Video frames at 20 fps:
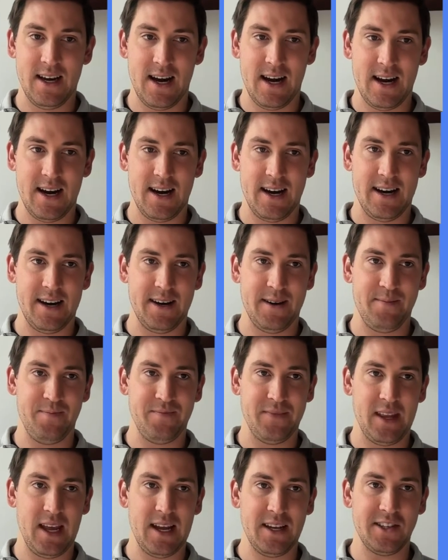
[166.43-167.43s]

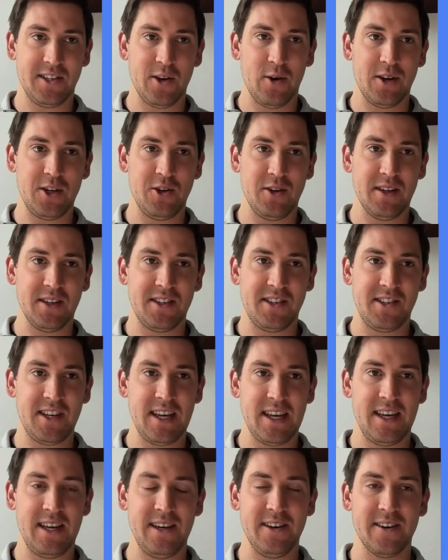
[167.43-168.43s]
And so as you can
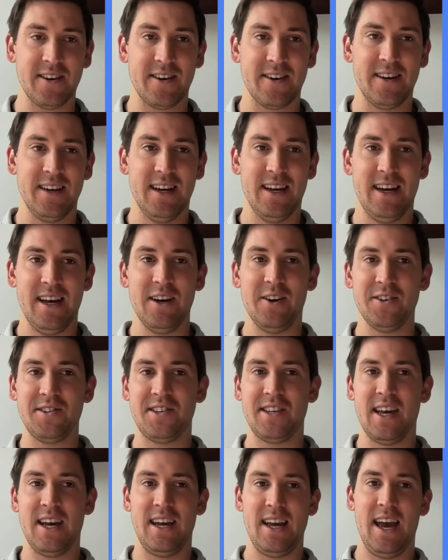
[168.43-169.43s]
see here, he'll
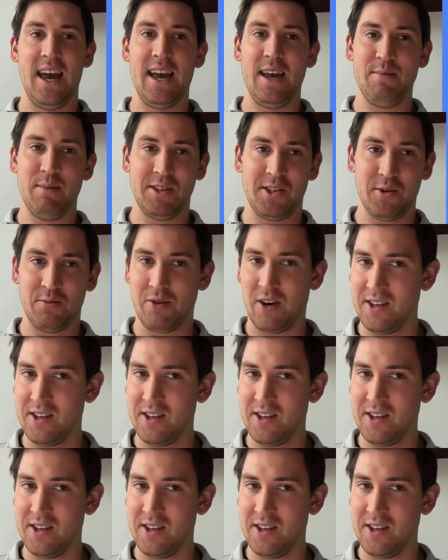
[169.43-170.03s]
say, hey, Mr.